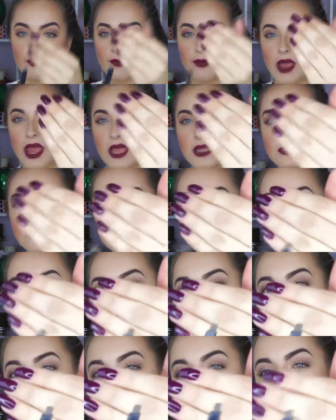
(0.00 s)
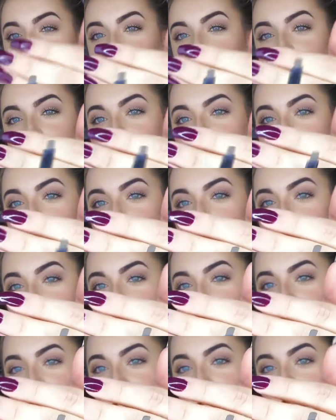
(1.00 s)
pencil kind of
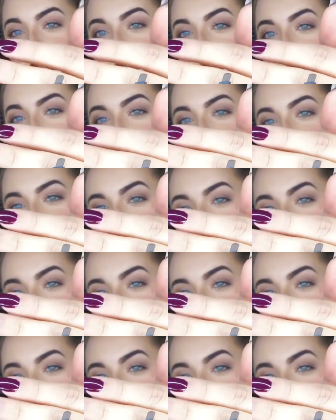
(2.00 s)
situation, but if